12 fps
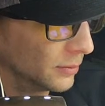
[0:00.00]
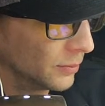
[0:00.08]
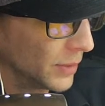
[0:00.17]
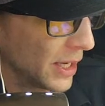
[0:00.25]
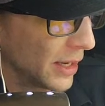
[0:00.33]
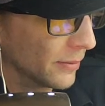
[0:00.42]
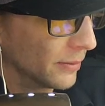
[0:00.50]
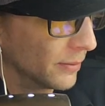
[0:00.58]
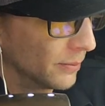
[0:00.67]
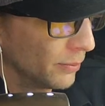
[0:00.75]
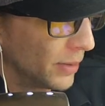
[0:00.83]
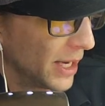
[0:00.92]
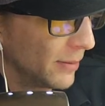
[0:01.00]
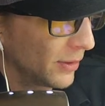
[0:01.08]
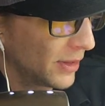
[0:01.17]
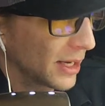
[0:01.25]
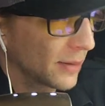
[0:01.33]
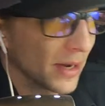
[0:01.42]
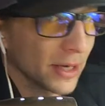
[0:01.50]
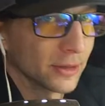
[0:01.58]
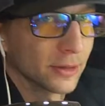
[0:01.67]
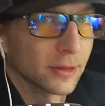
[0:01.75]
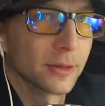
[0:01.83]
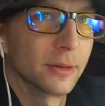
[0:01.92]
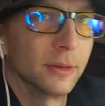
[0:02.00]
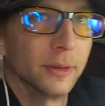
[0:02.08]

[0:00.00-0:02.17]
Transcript: But yeah, playing with Thagomizers.